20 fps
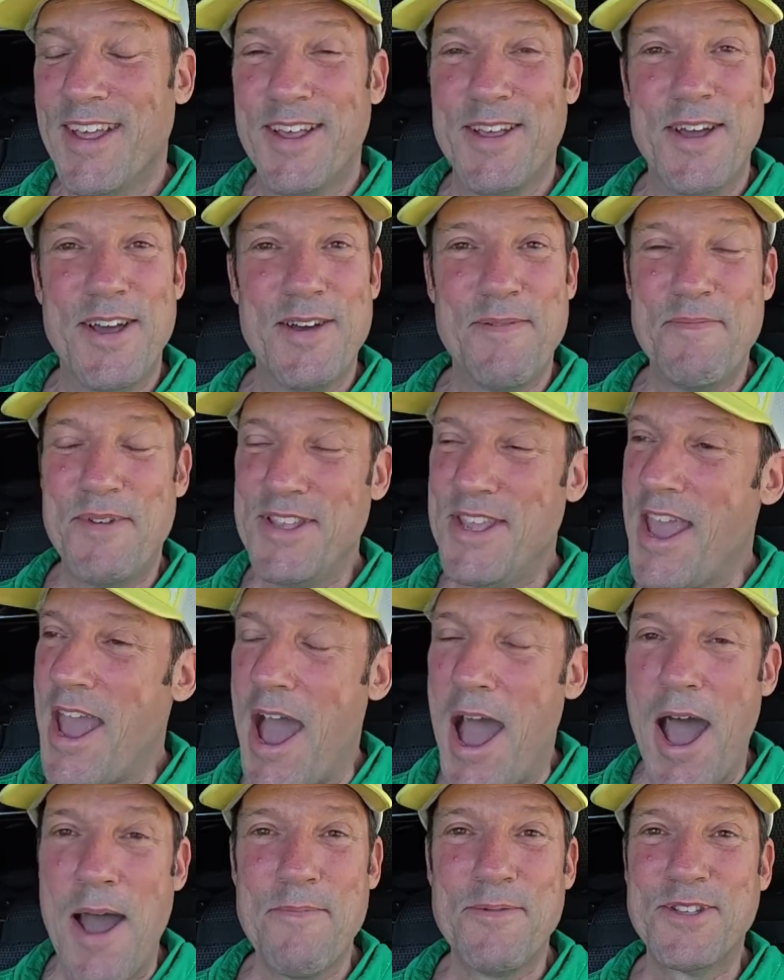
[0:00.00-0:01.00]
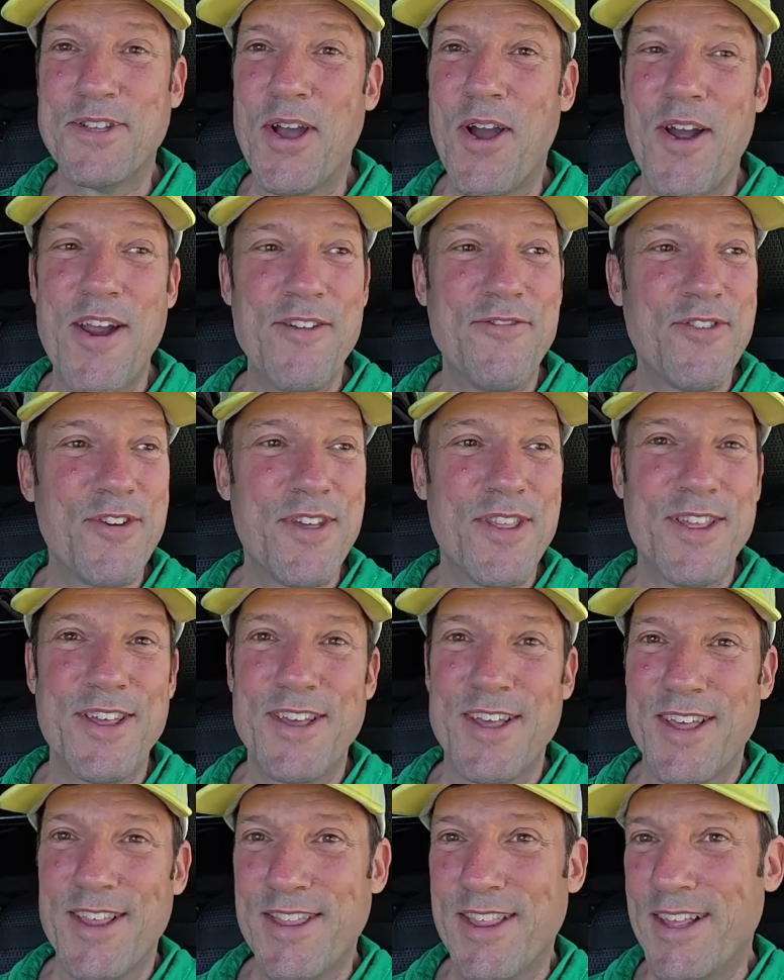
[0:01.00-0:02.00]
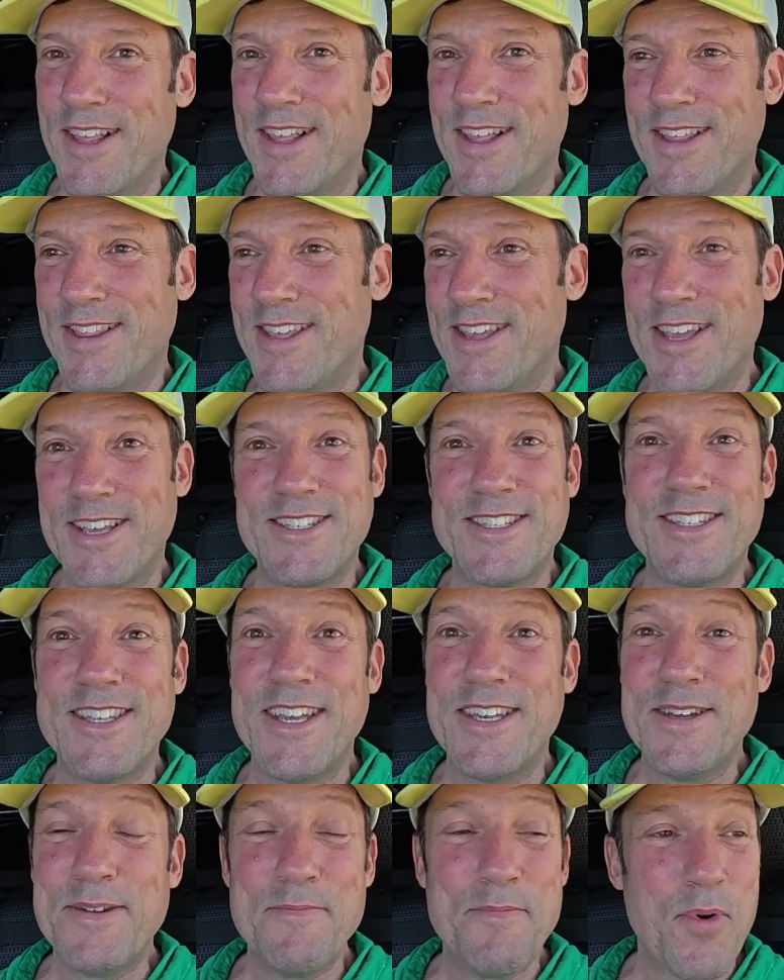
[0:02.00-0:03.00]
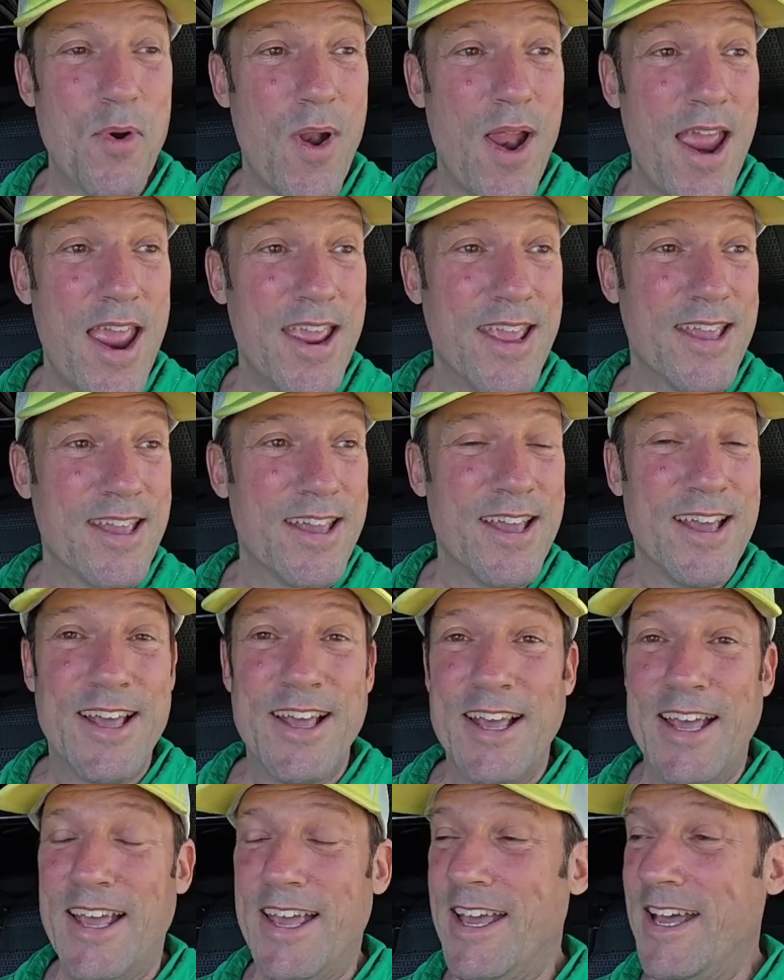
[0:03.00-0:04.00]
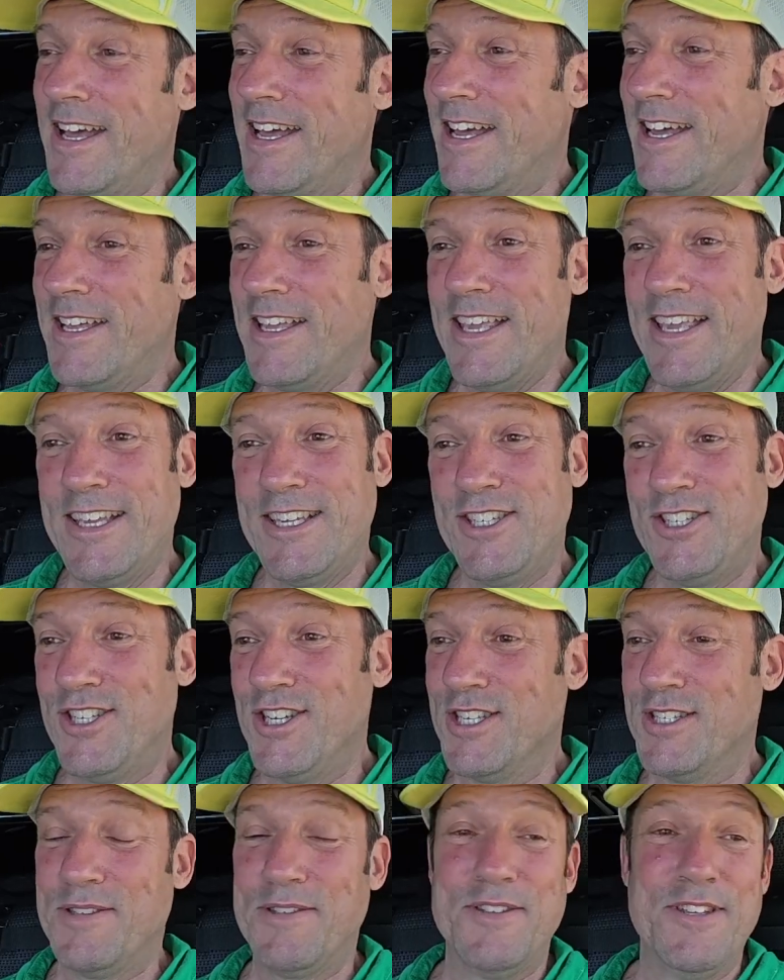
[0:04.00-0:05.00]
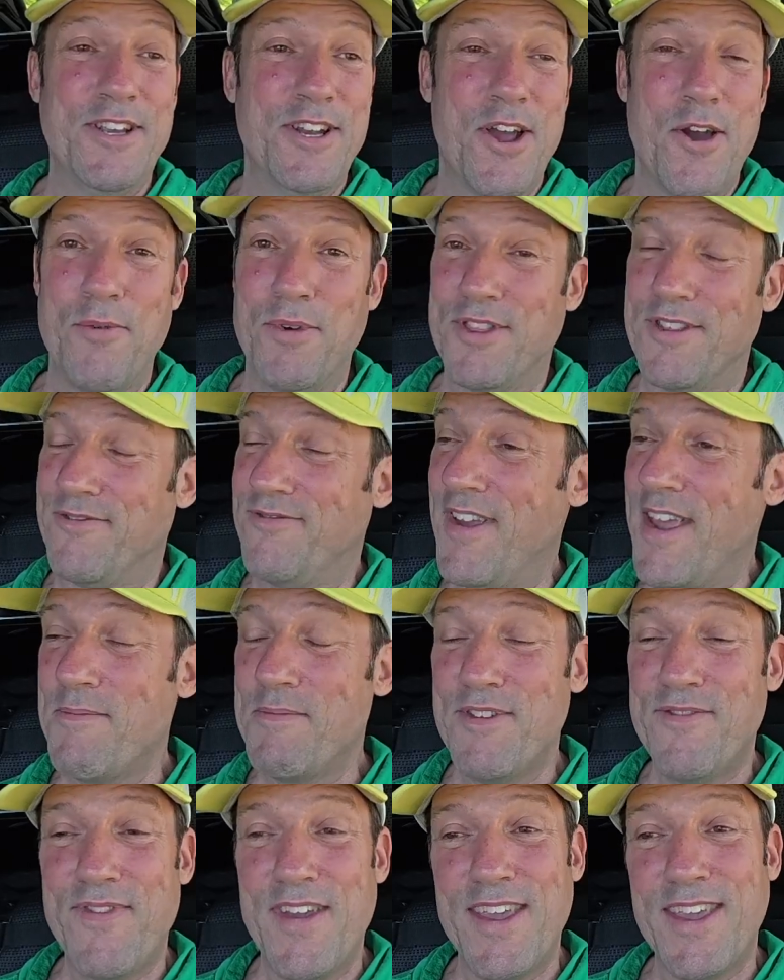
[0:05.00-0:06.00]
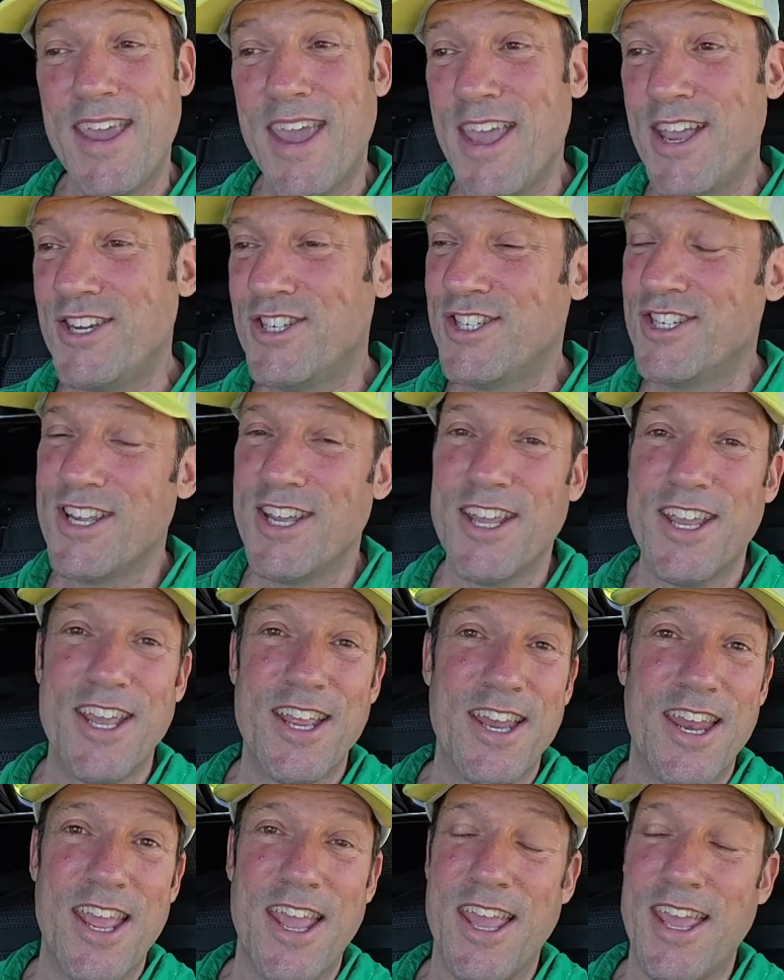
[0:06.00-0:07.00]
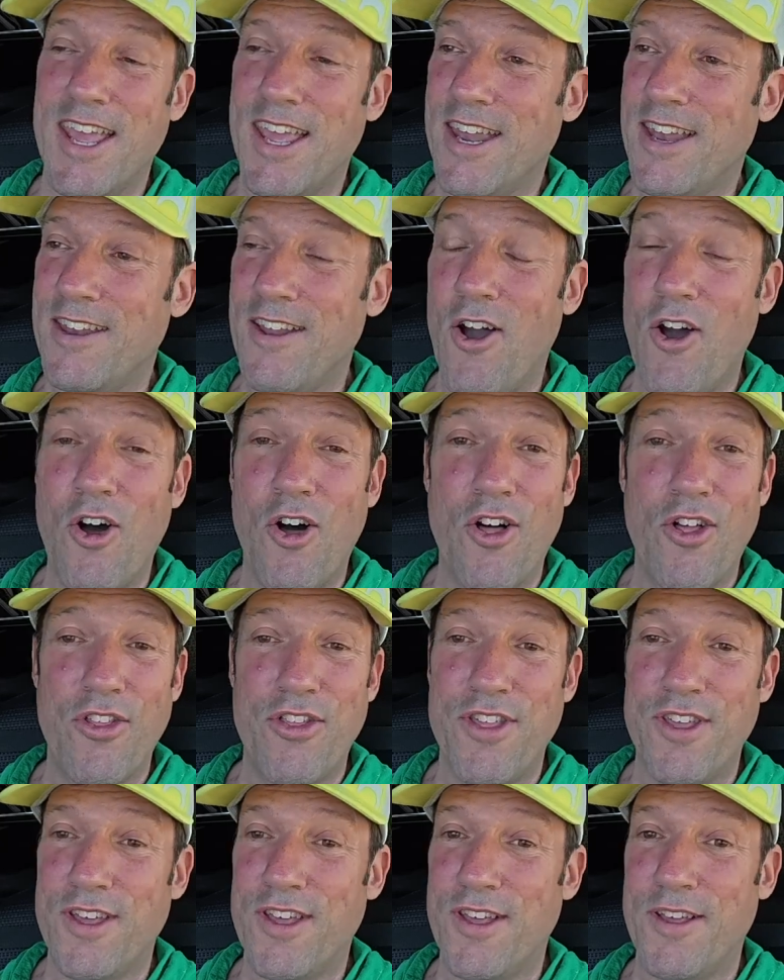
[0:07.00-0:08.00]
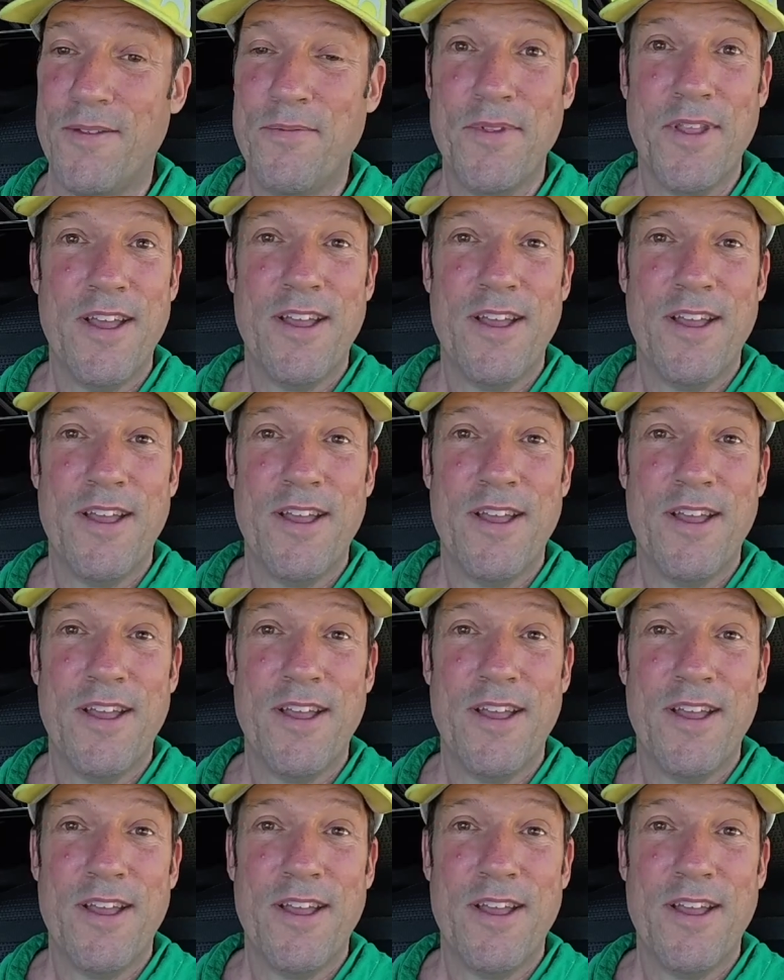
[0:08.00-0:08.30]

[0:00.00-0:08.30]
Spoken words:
But yeah, I'm sorry for the extended break. It's just, with the family vacation and all I